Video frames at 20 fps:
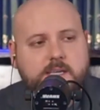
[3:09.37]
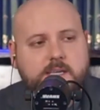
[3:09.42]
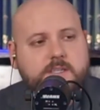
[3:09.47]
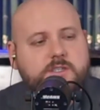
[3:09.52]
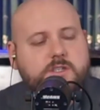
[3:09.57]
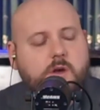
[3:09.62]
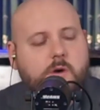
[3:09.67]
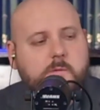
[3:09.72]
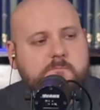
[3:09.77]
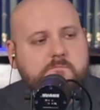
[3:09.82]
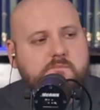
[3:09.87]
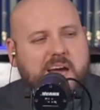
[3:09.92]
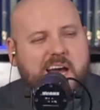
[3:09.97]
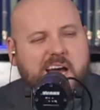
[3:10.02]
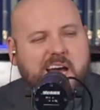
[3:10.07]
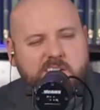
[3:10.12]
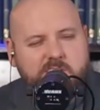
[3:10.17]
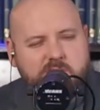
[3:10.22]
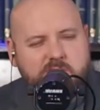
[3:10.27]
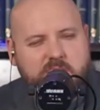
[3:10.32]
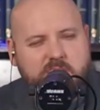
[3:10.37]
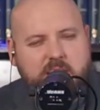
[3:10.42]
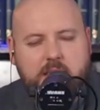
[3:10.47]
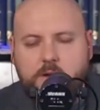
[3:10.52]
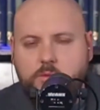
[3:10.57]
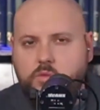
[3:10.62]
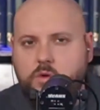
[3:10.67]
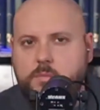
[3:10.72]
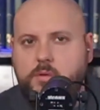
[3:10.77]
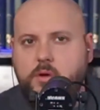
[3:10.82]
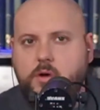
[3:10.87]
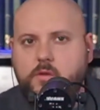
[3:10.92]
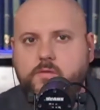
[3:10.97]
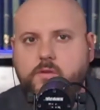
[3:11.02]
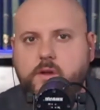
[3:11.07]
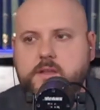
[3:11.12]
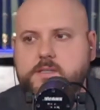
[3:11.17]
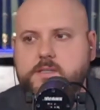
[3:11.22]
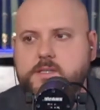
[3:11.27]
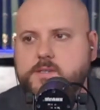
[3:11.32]
so i understand where pope
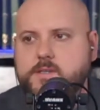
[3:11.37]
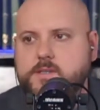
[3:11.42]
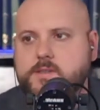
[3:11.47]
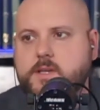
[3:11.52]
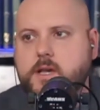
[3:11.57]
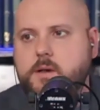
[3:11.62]
francis is